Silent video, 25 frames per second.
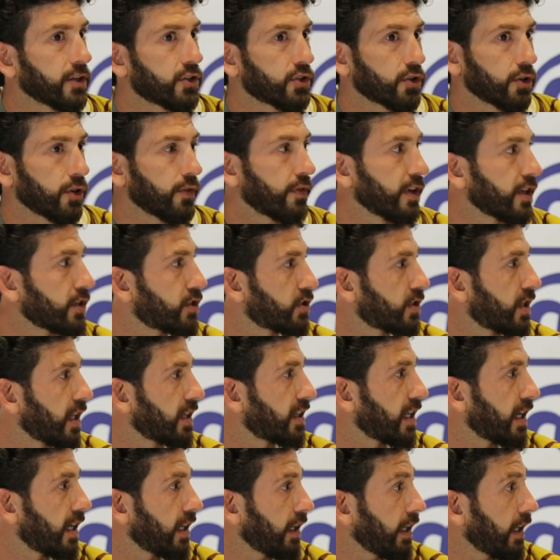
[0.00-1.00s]
a service
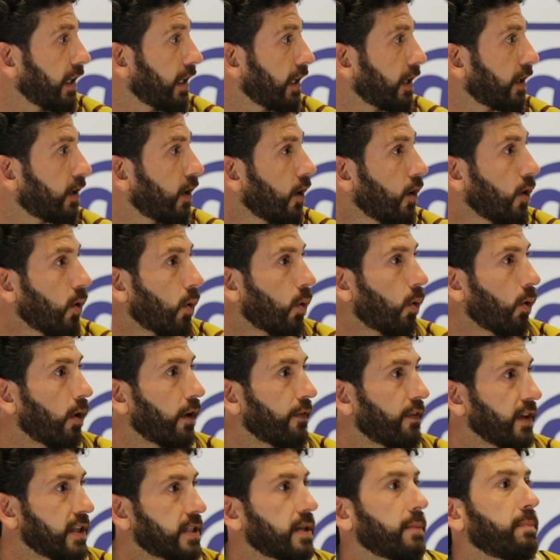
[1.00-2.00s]
that they need,
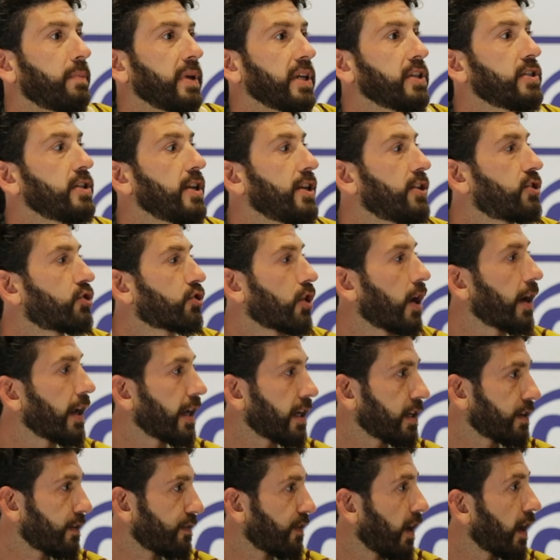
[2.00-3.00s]
or if it's a business
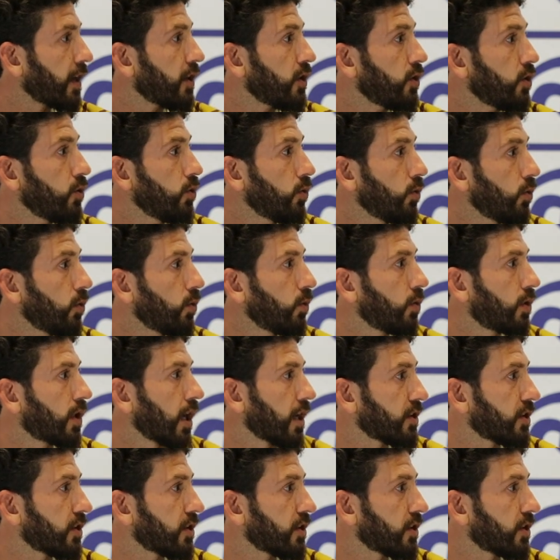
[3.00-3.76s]
trying to find new